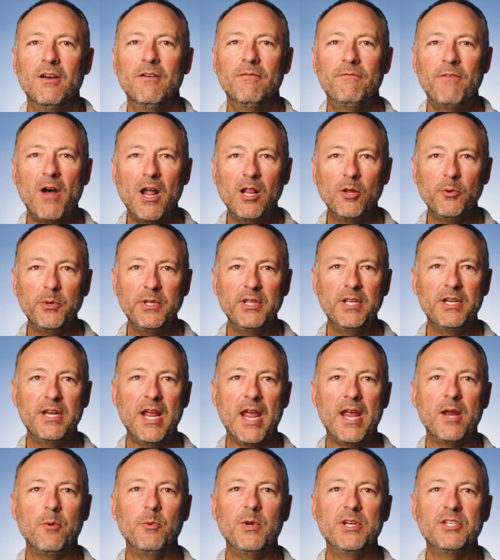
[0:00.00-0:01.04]
following the
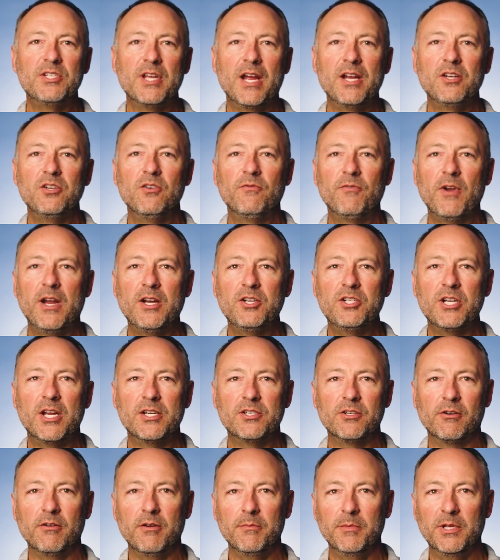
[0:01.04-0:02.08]
day we sign your franchise
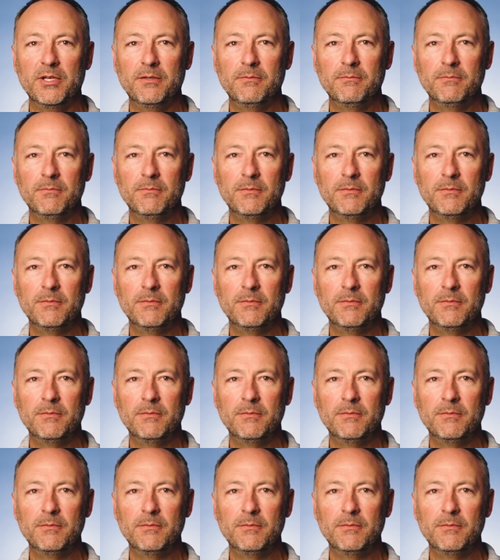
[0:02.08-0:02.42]
agreement.